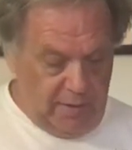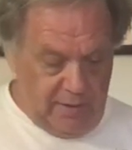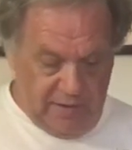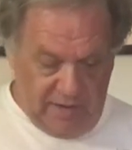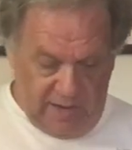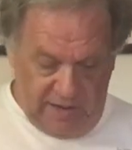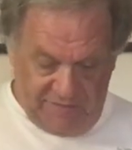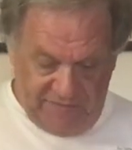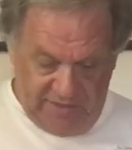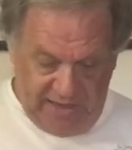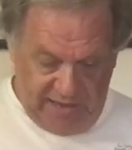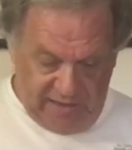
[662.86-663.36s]
The
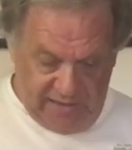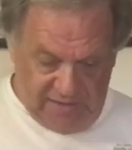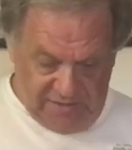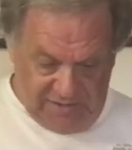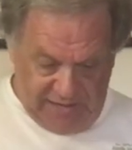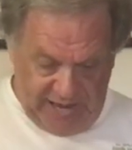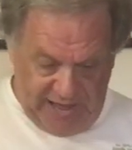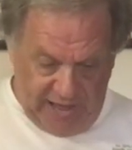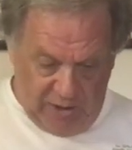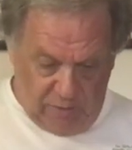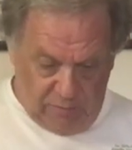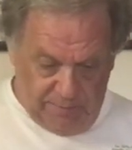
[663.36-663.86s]
left hand is
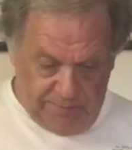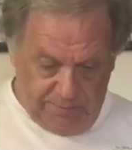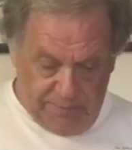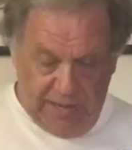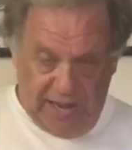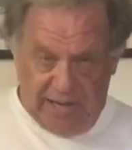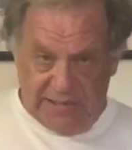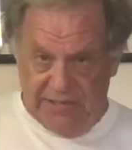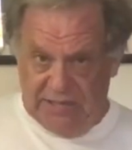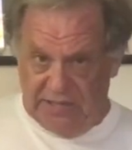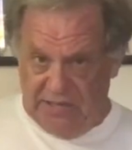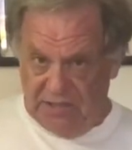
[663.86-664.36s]
down,
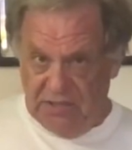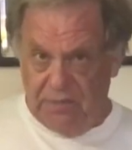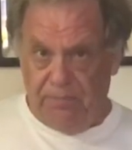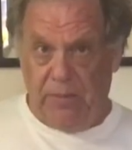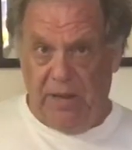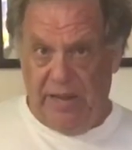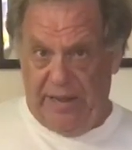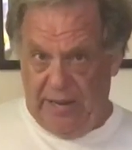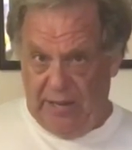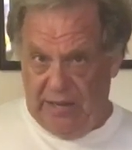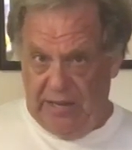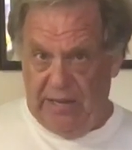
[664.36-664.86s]
as it just
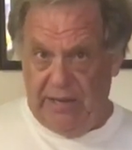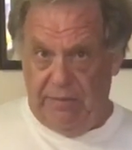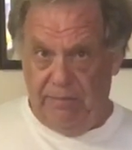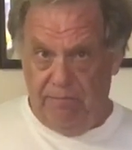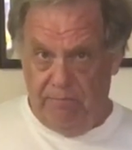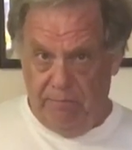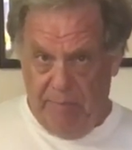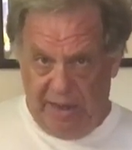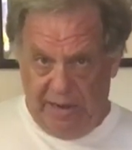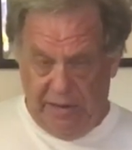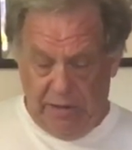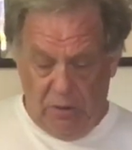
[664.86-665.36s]
played the
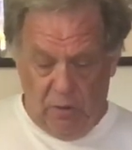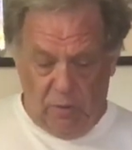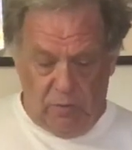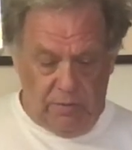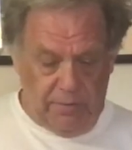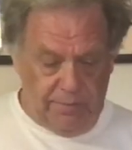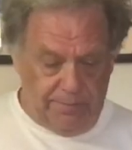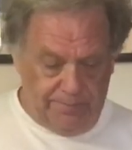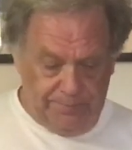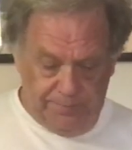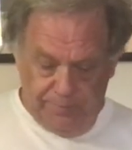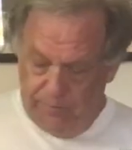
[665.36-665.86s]
main
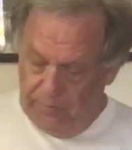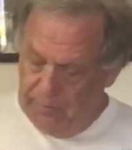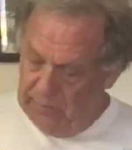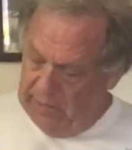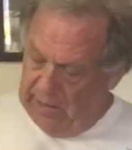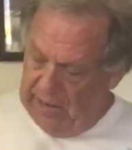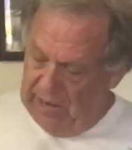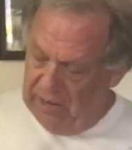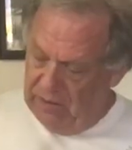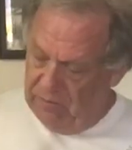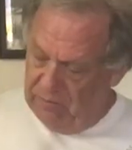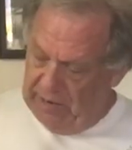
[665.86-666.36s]
note,
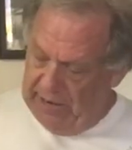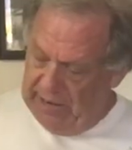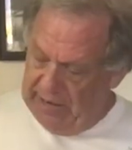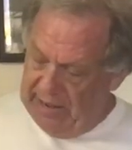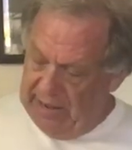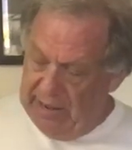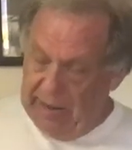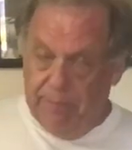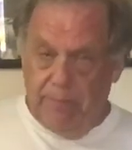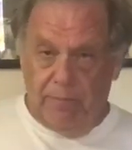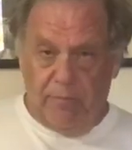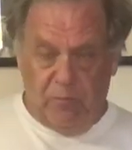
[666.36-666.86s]
and the right
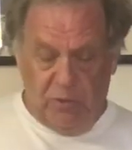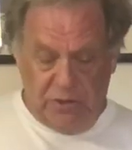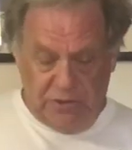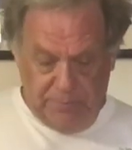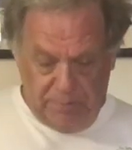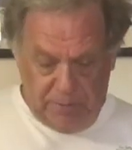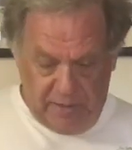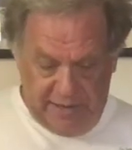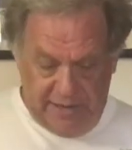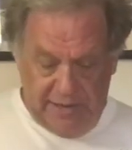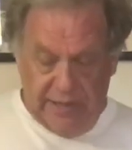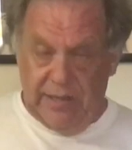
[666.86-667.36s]
hand,
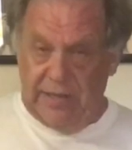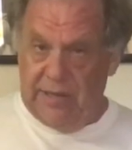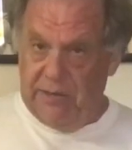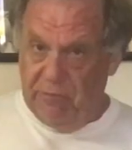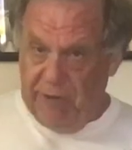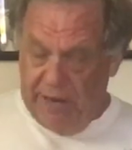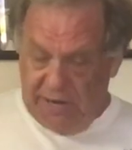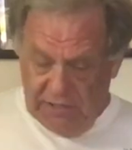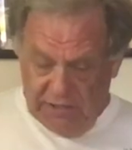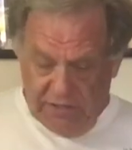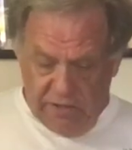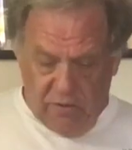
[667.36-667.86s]
which played the
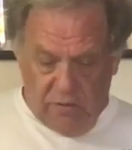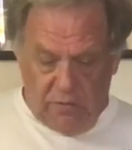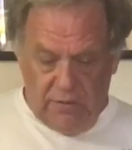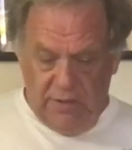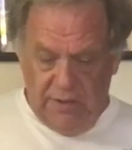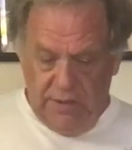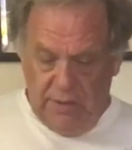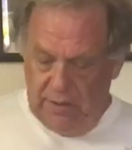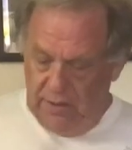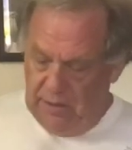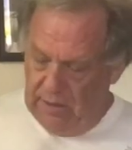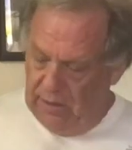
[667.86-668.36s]
grace note,
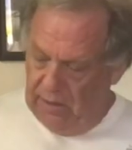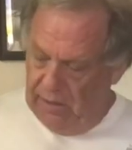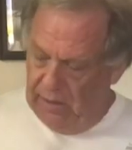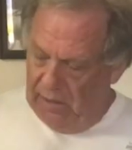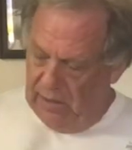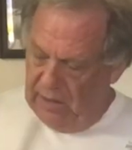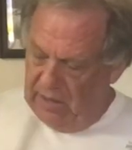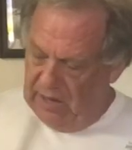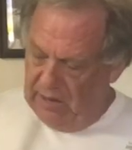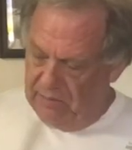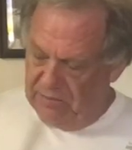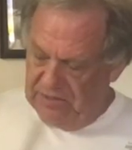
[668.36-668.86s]

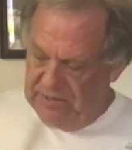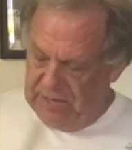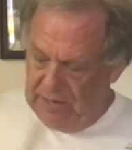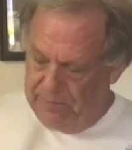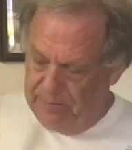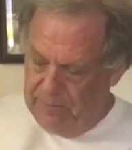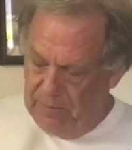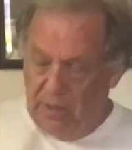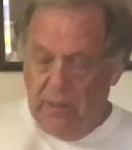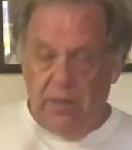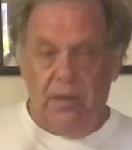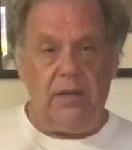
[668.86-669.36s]
comes
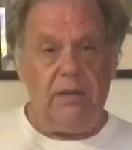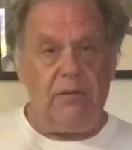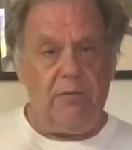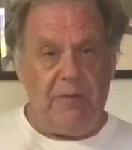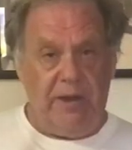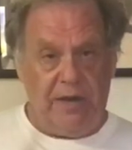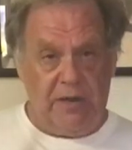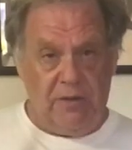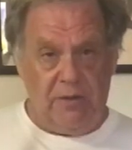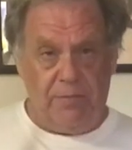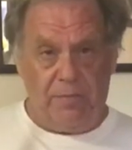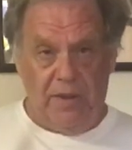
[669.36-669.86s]
up,
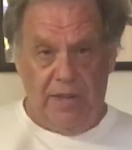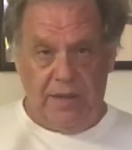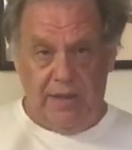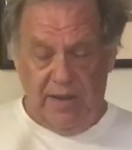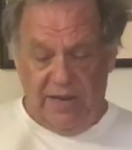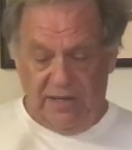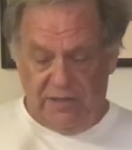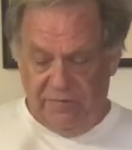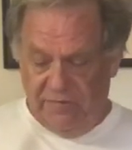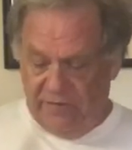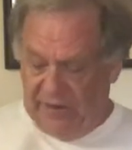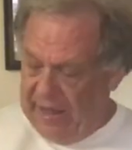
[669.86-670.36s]
ready to play the
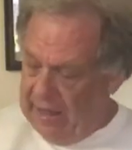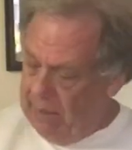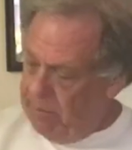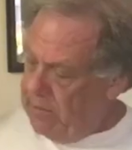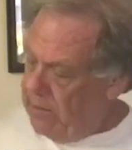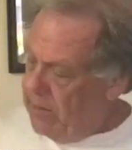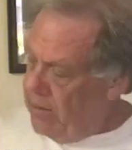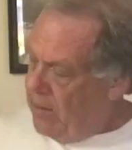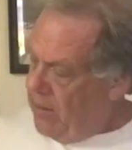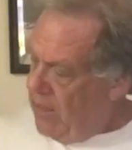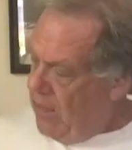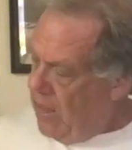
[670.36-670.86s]
next
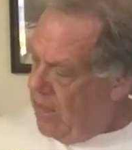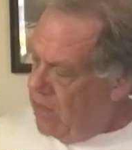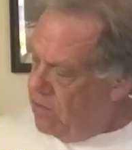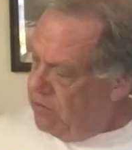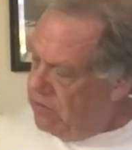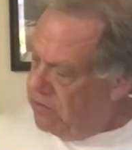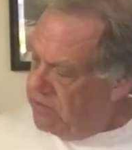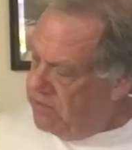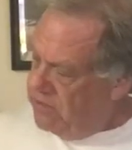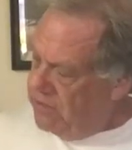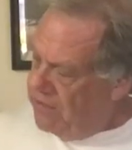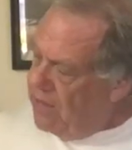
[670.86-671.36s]
flam, and
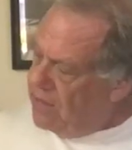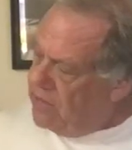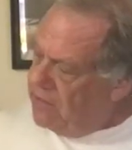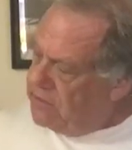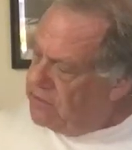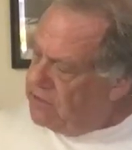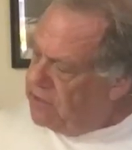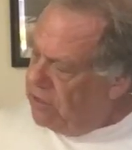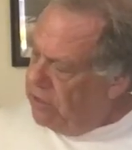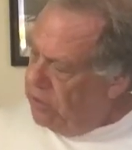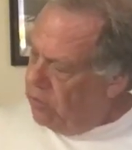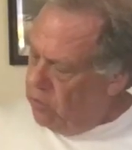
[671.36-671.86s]
you'll see that
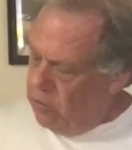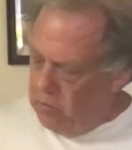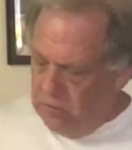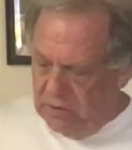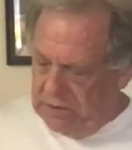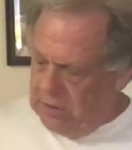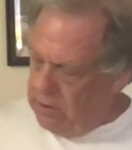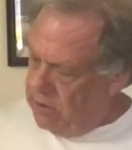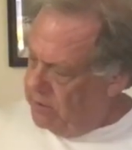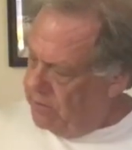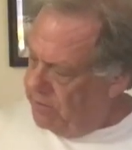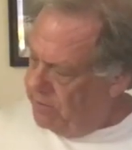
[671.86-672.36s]
it's
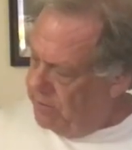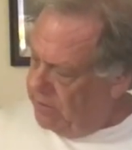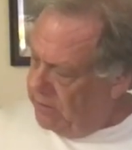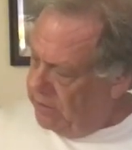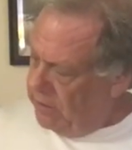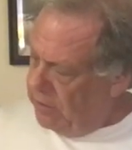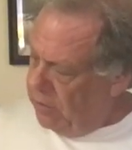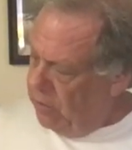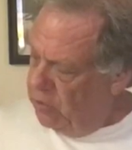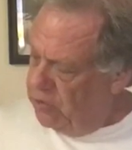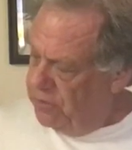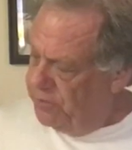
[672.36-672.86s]
closed,
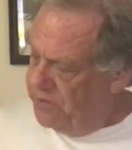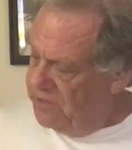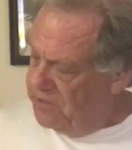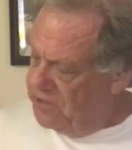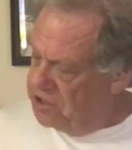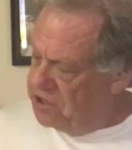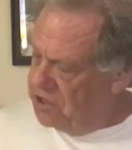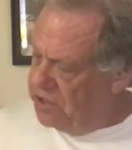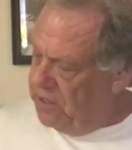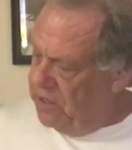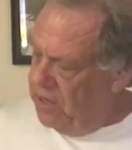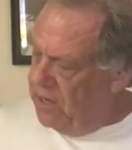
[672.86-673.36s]
in closed
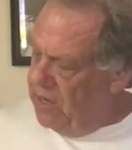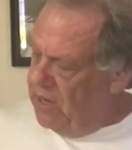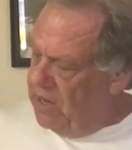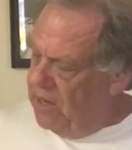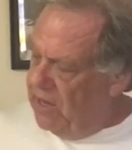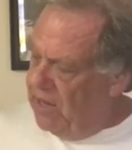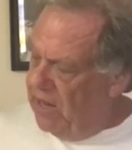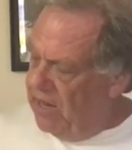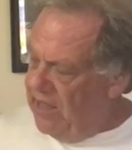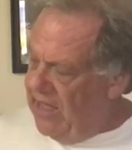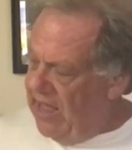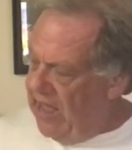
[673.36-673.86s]
position.
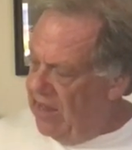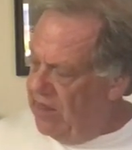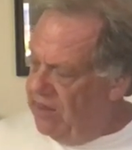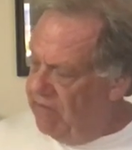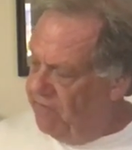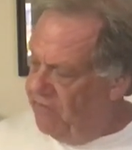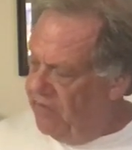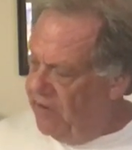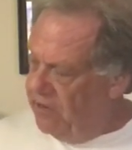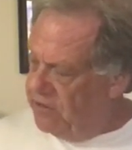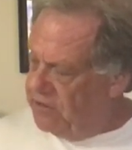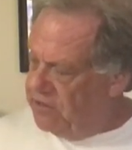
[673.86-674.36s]
Again, the
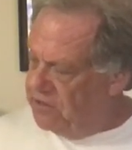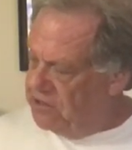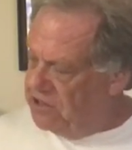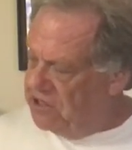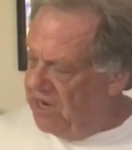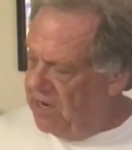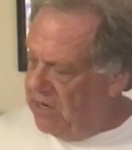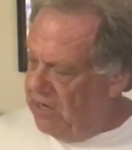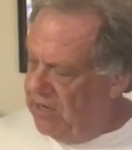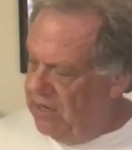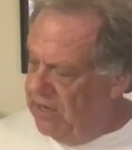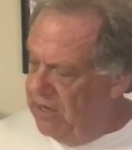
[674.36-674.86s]
fingers are
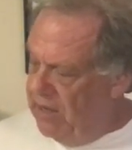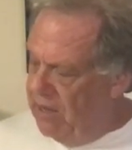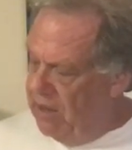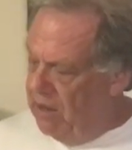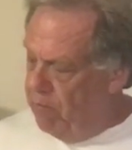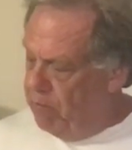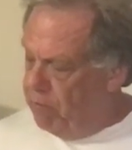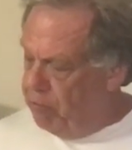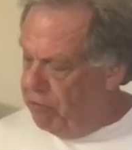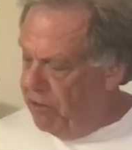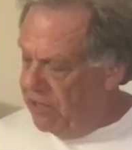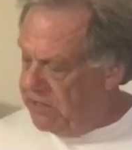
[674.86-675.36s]
gently
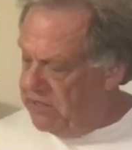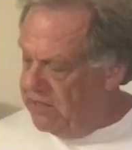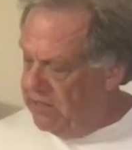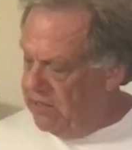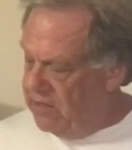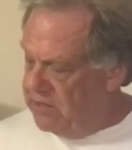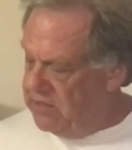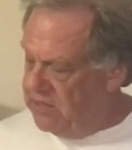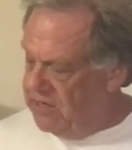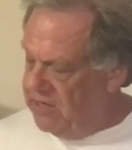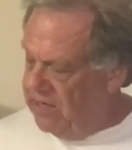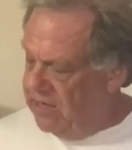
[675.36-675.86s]
pressing
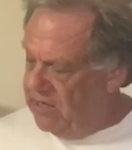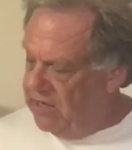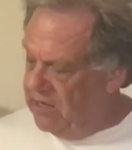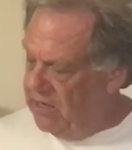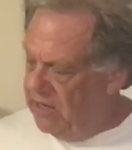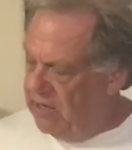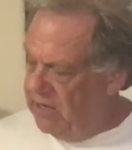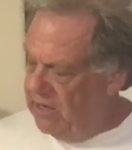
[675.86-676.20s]
the stick